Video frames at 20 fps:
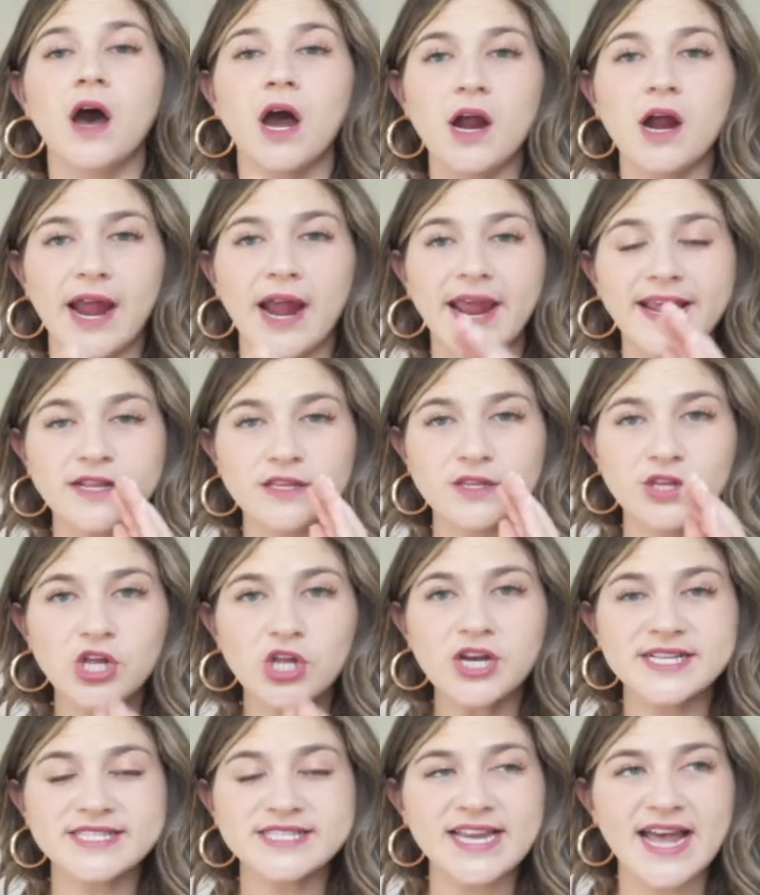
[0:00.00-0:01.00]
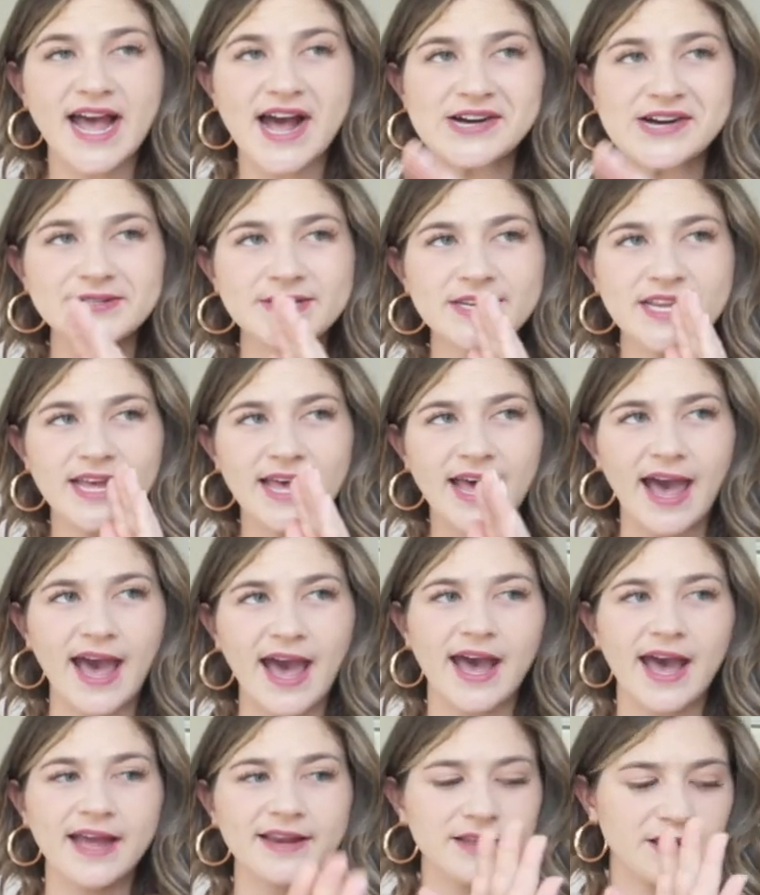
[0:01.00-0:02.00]
All right, look down
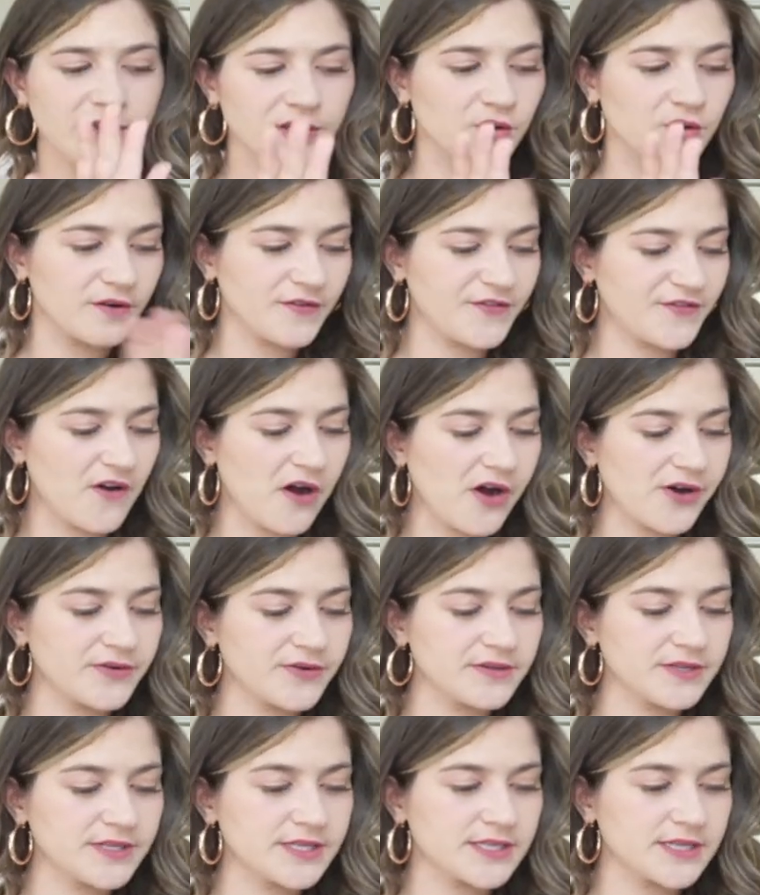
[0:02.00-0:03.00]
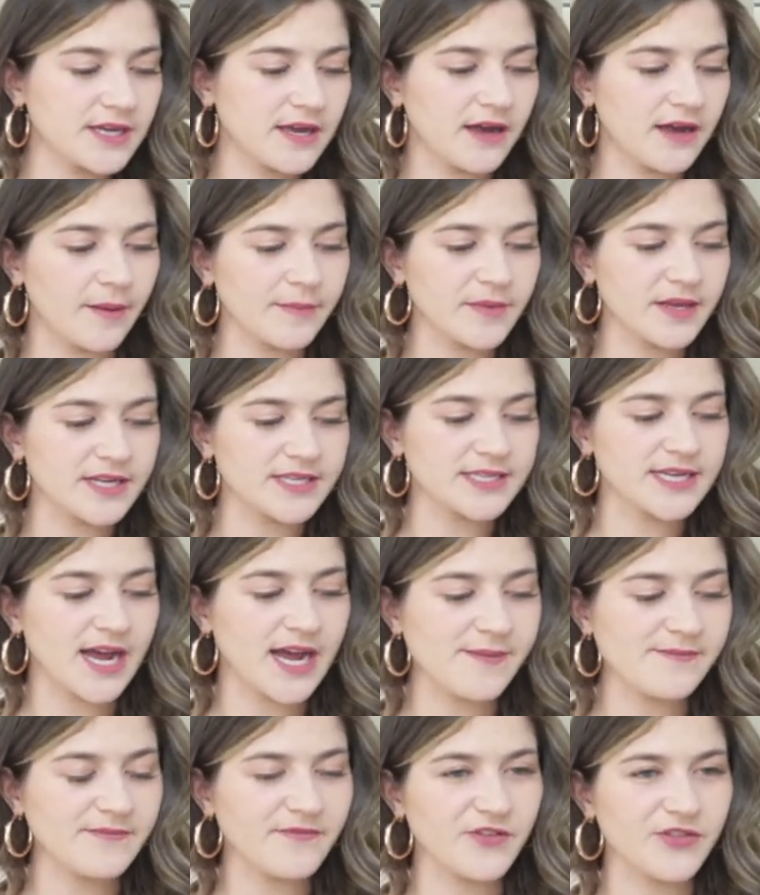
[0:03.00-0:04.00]
at your phones. I'm going to
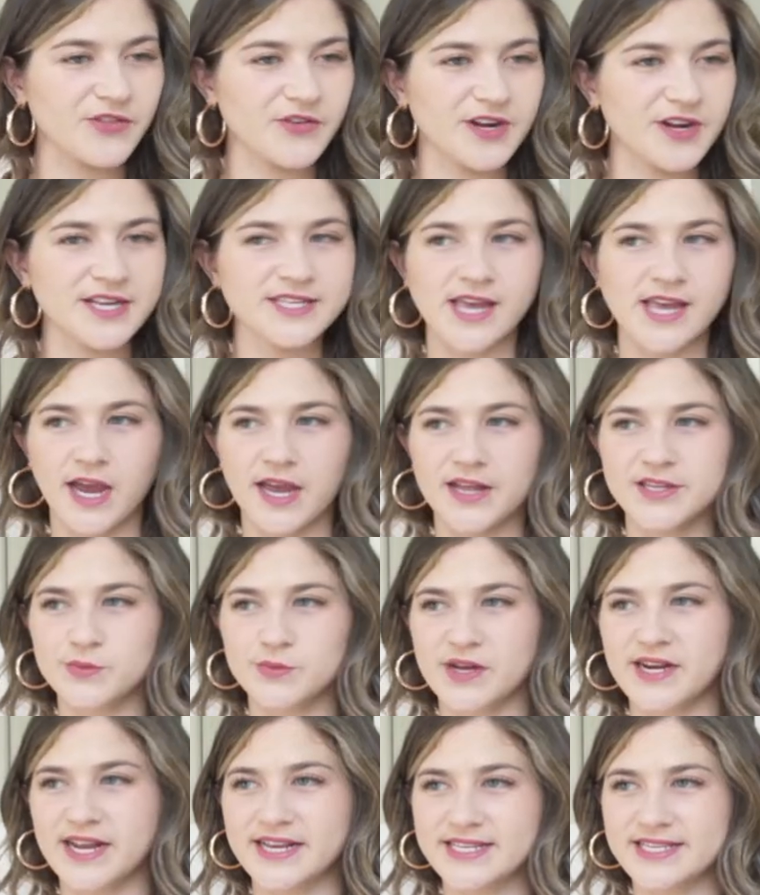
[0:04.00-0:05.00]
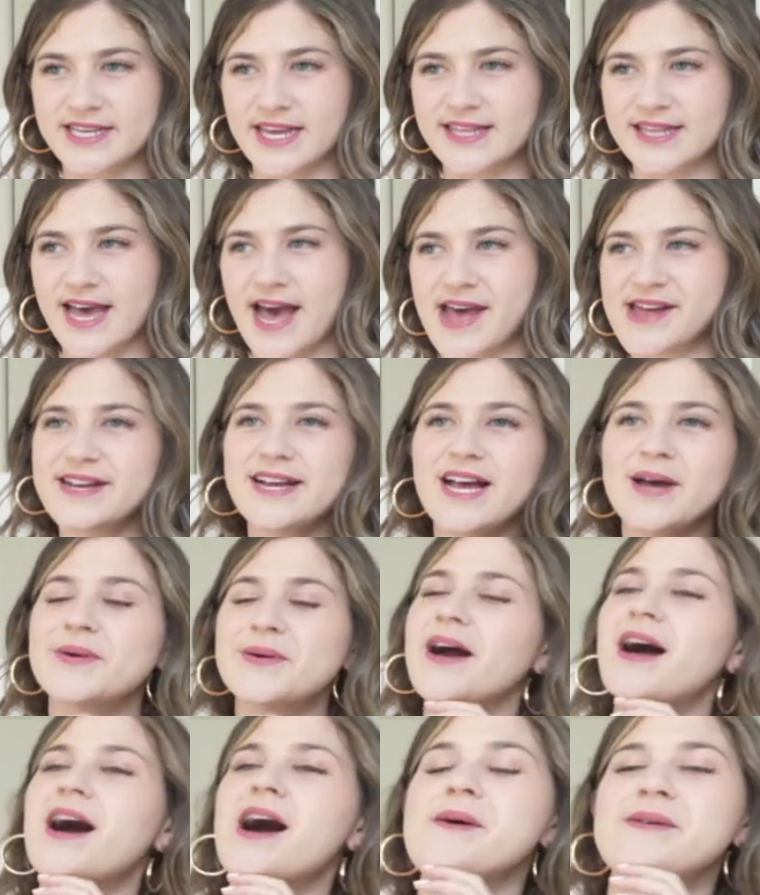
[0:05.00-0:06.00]
time it for 30 seconds I say that.
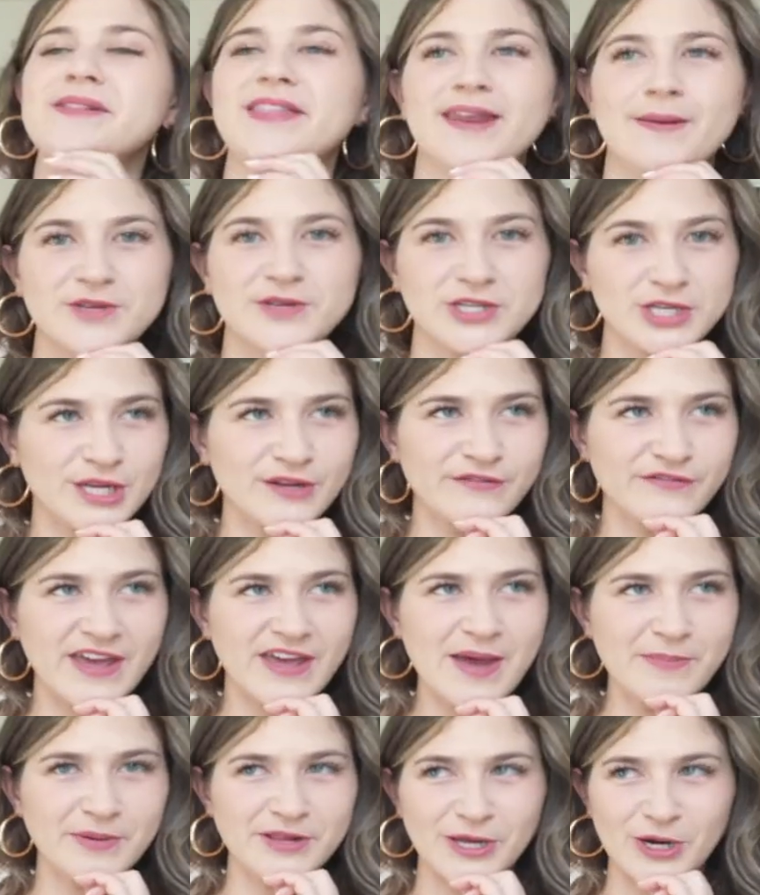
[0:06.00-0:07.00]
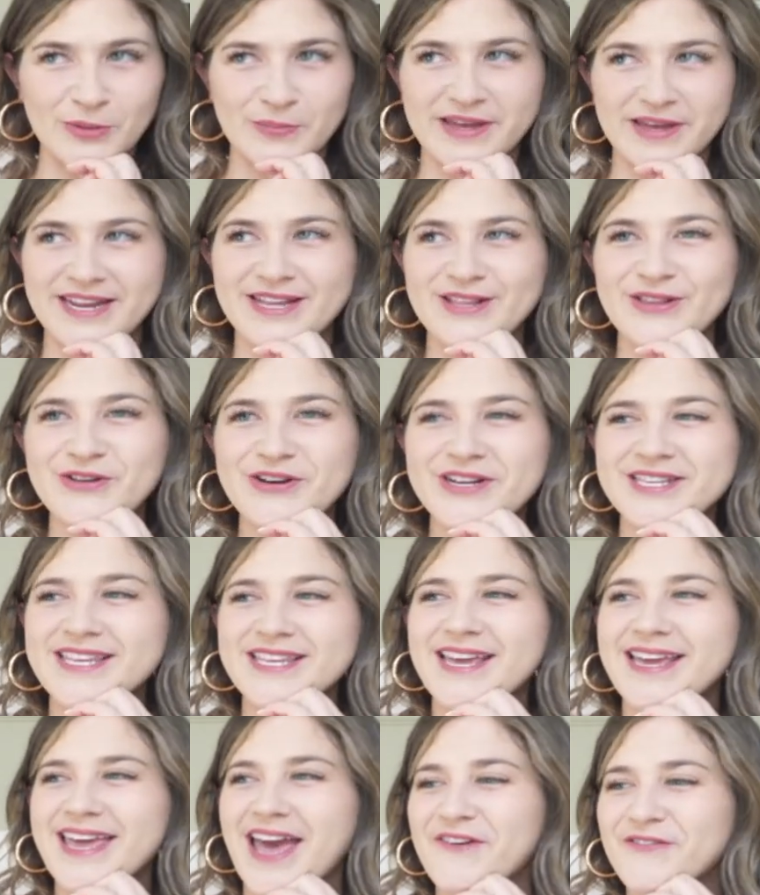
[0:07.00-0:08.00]
And then I'm just going to vamp a little bit. It looks
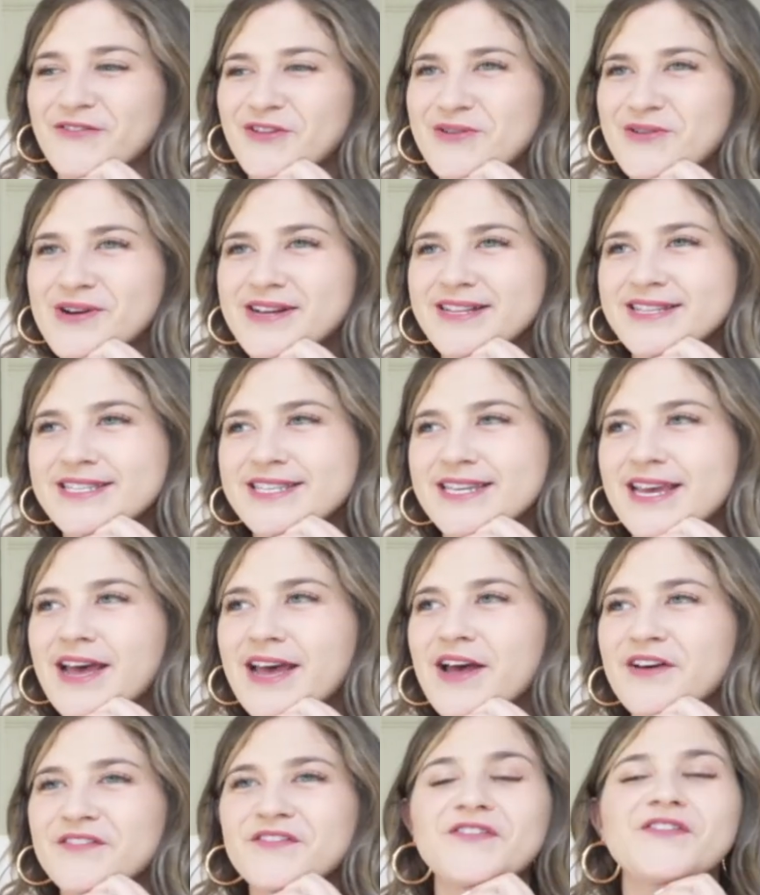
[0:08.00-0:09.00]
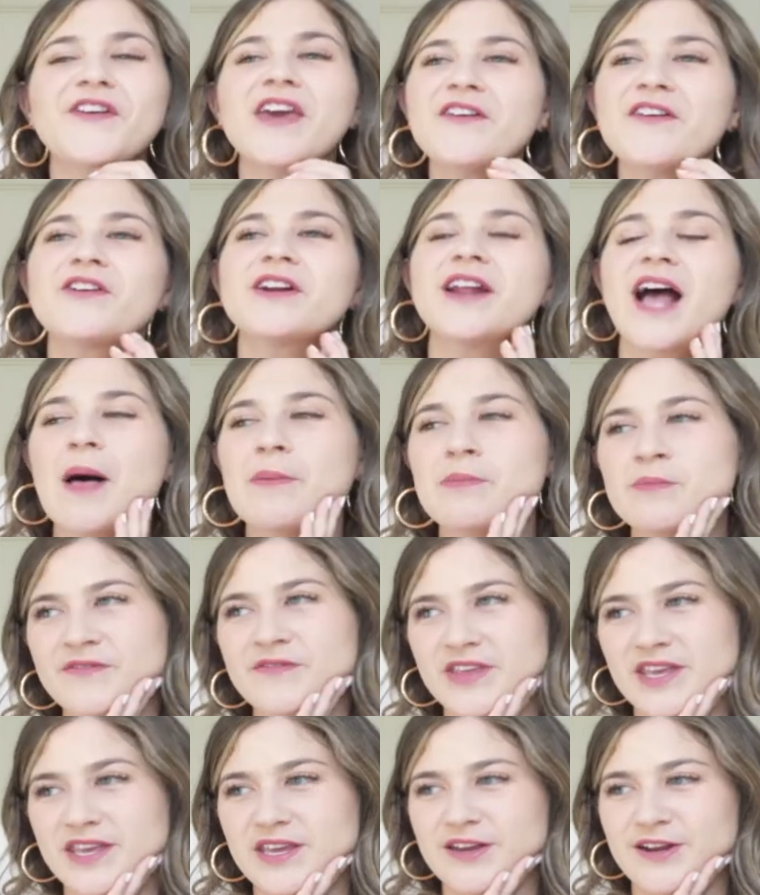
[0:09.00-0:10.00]
like everyone's favorite album
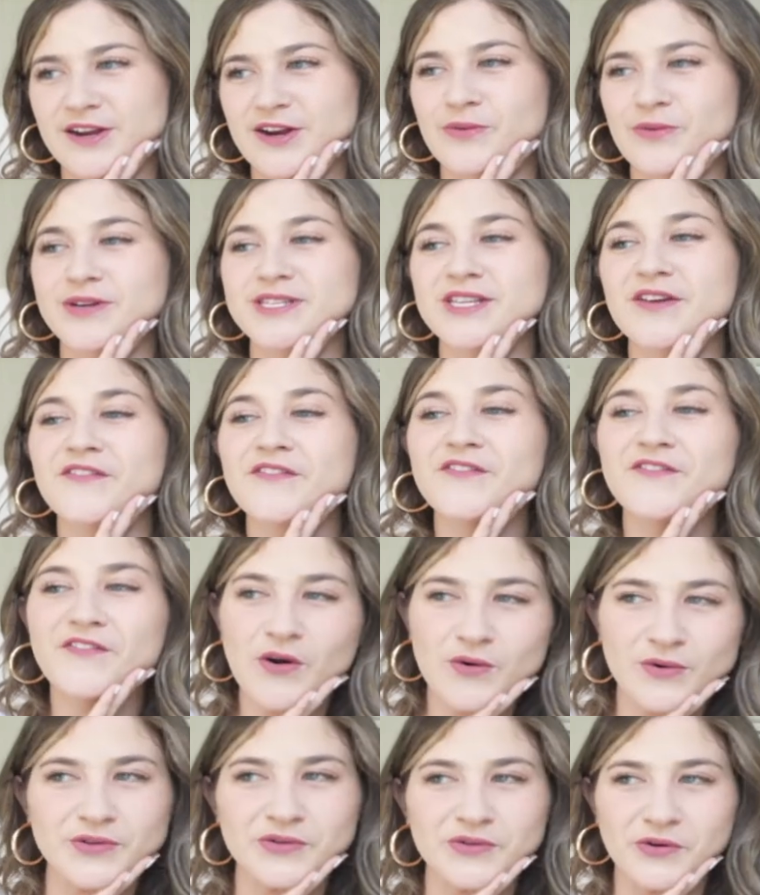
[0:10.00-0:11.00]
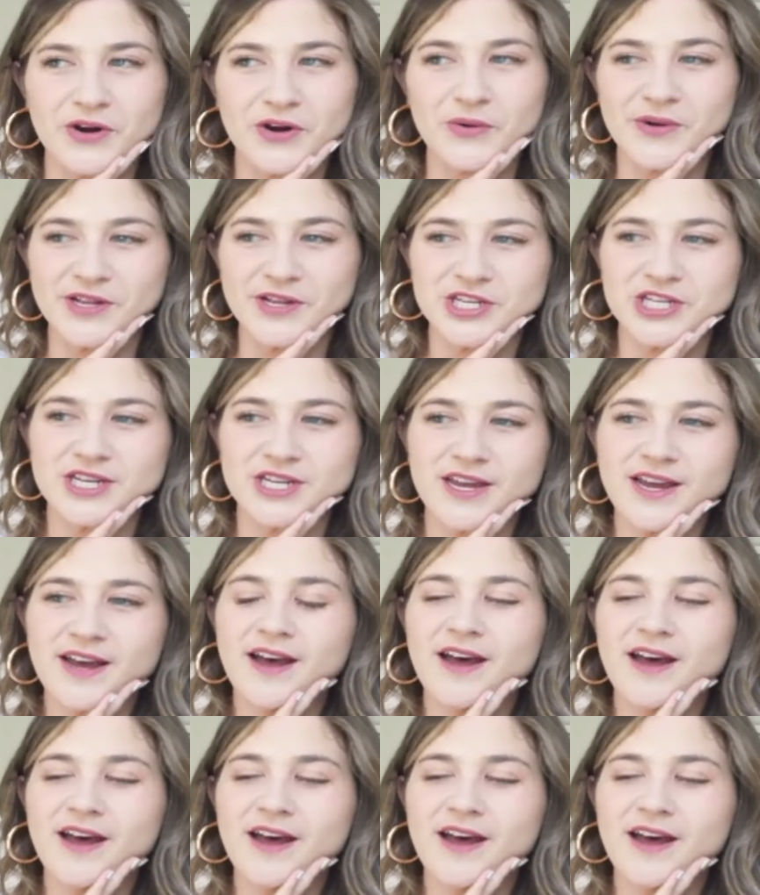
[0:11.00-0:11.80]
of the year was Folklore, which...